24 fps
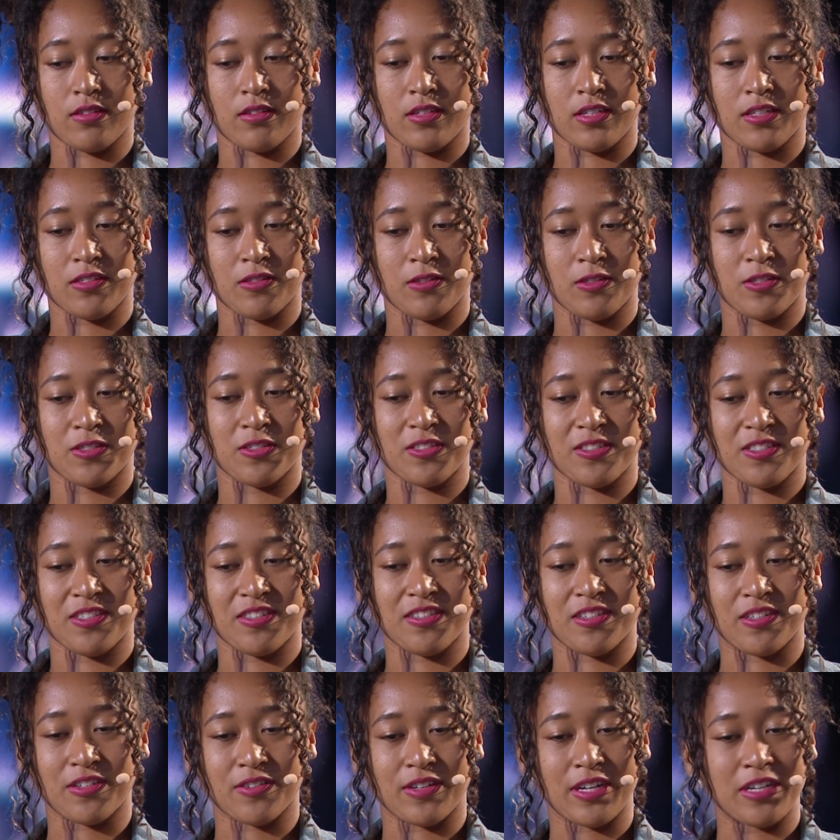like literally
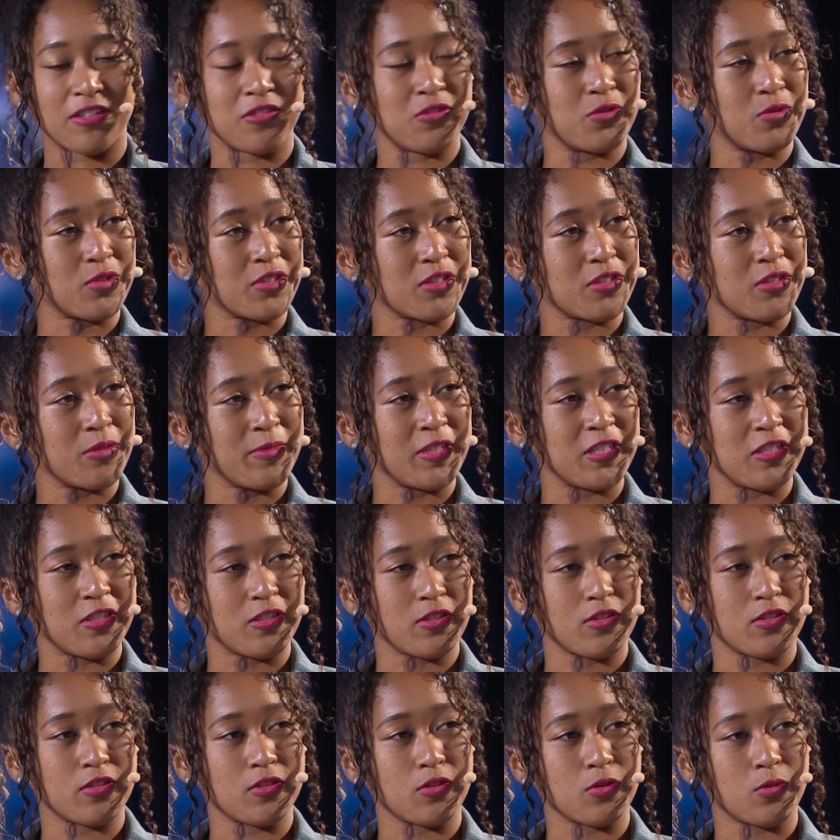the crowds were coming
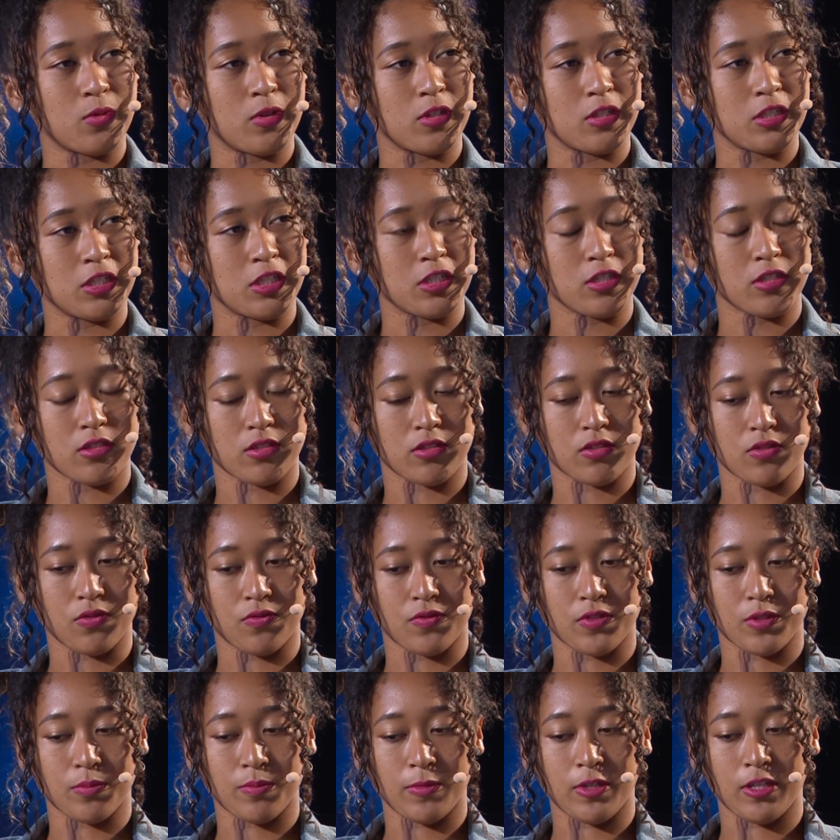just to watch her. So
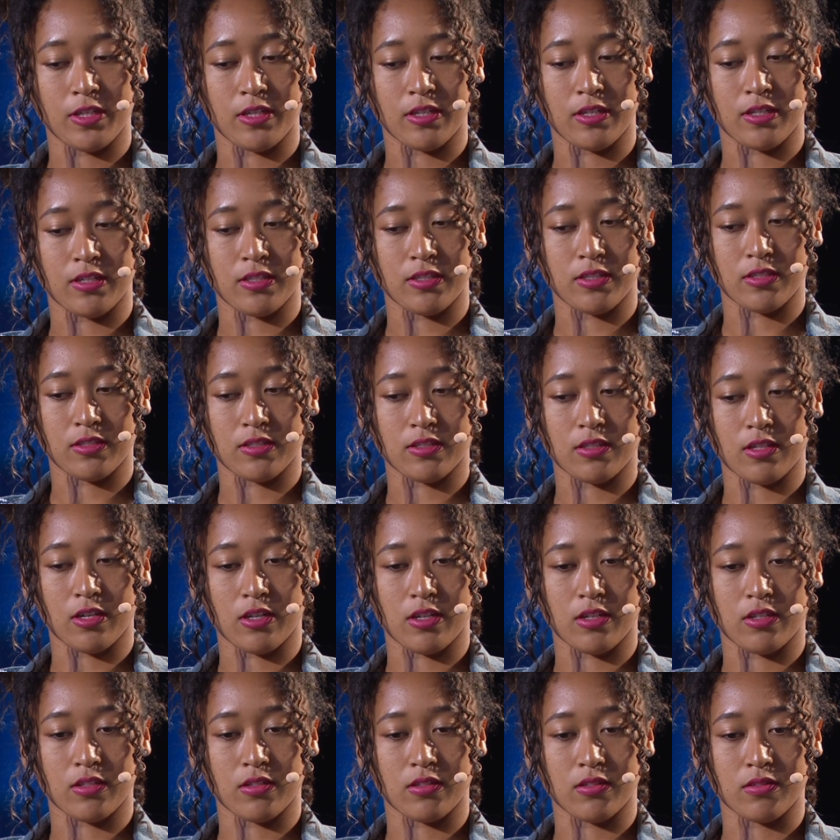for me, I just
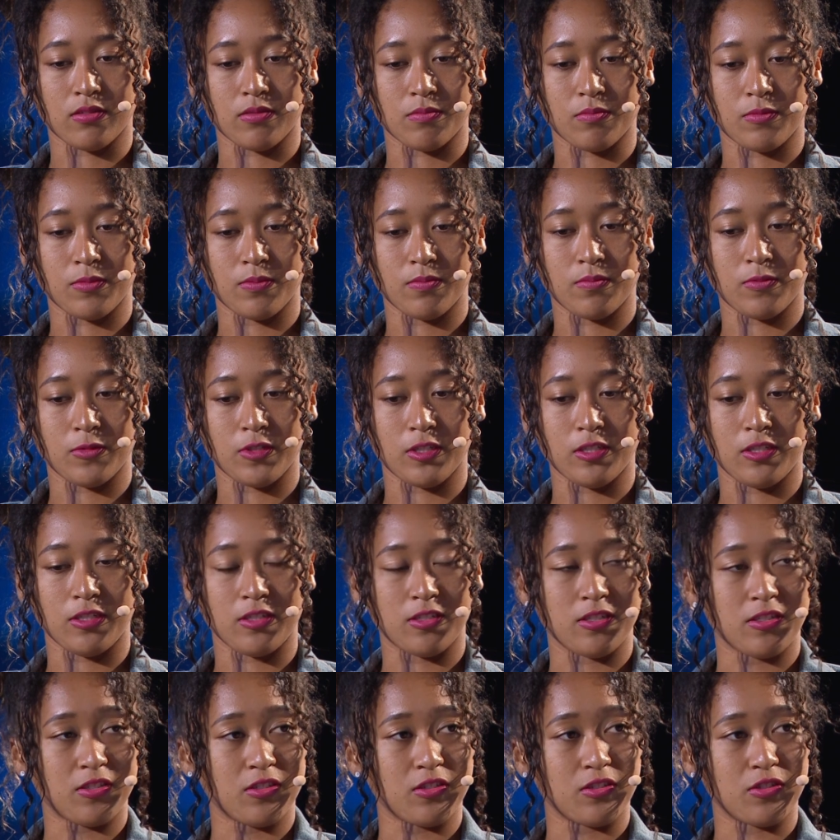thought she
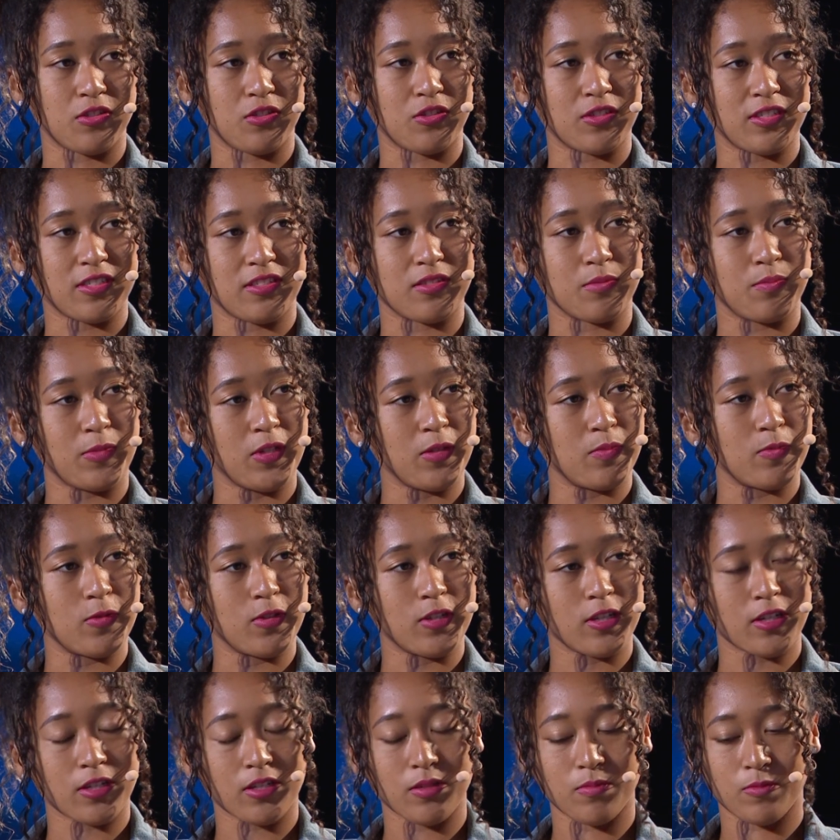needed to address the
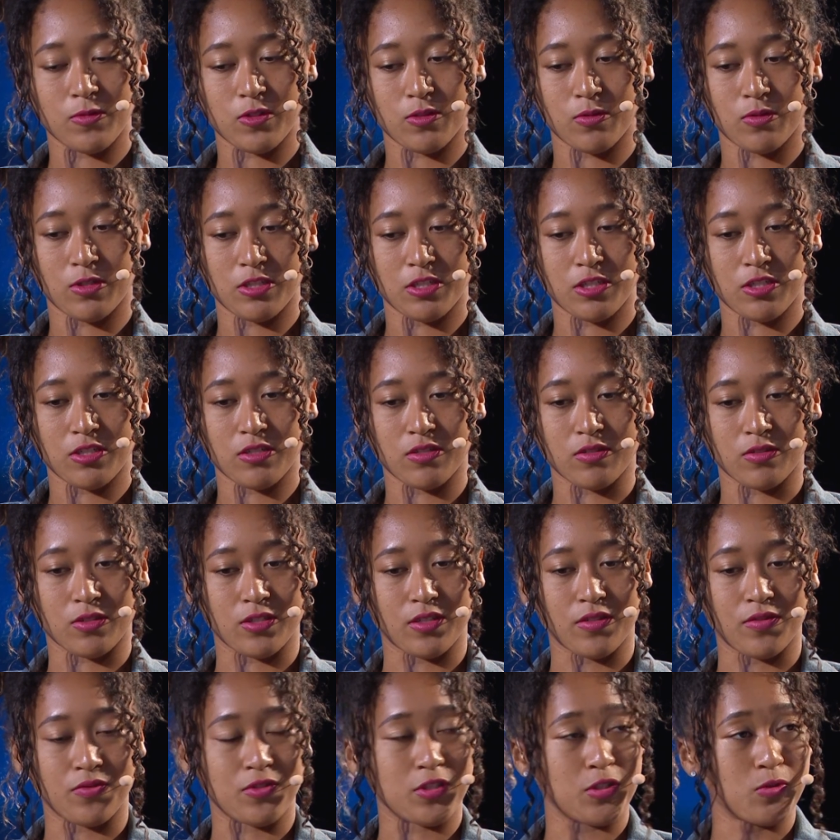people that came to watch her, or
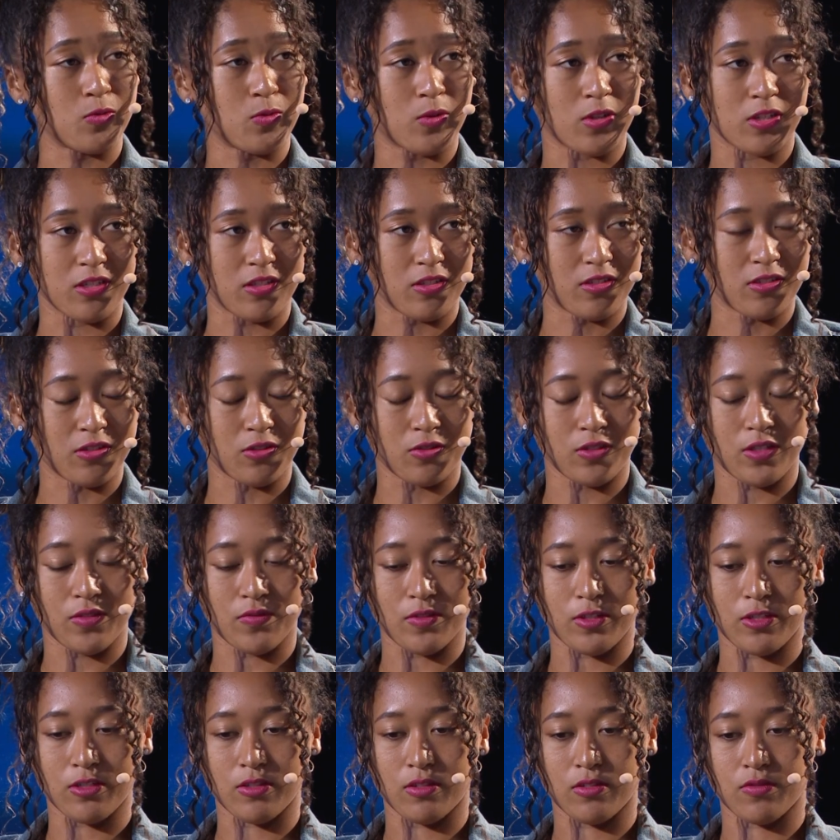if she wanted to
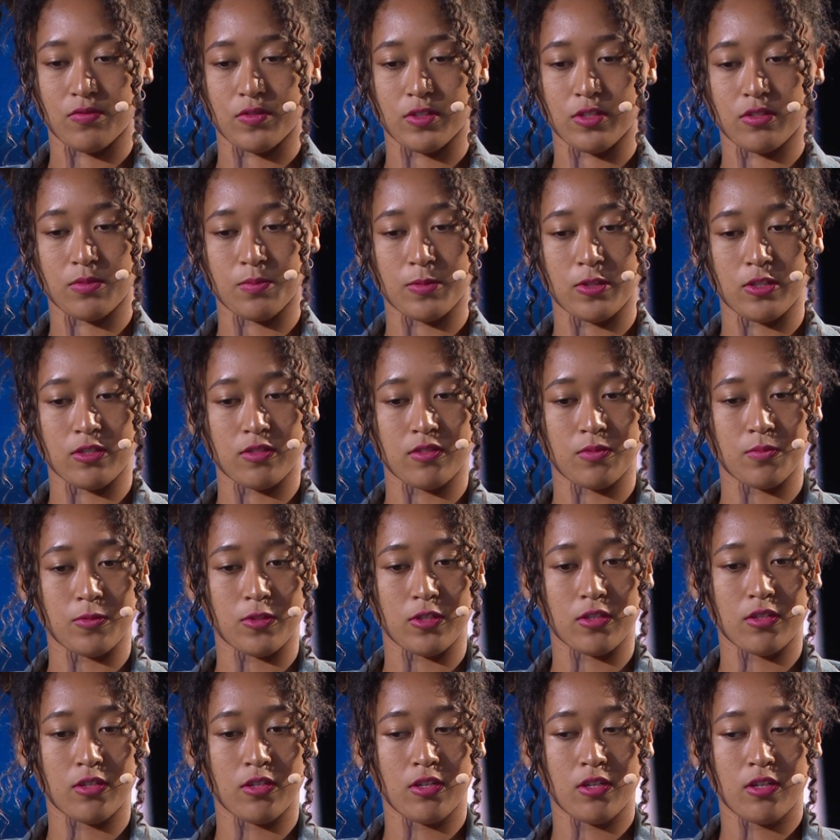even in the first place,
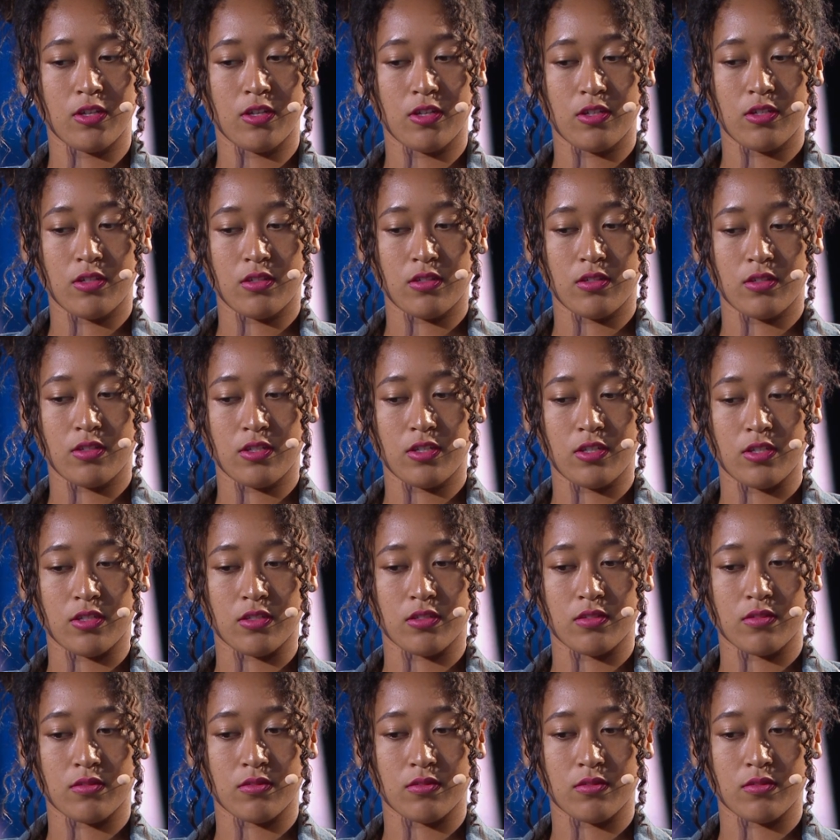but yeah.